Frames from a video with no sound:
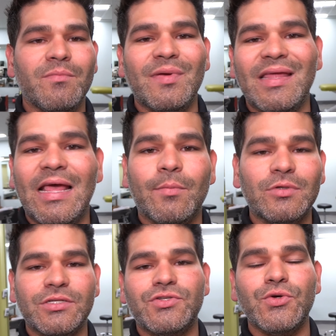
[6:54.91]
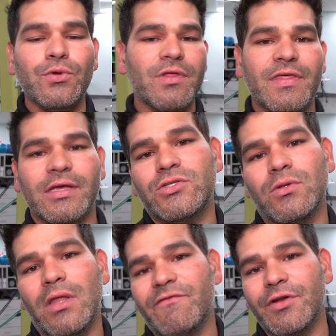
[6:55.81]
being able to do the things you
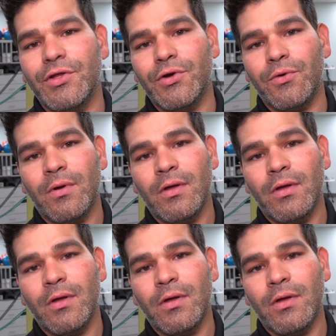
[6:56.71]
love to do.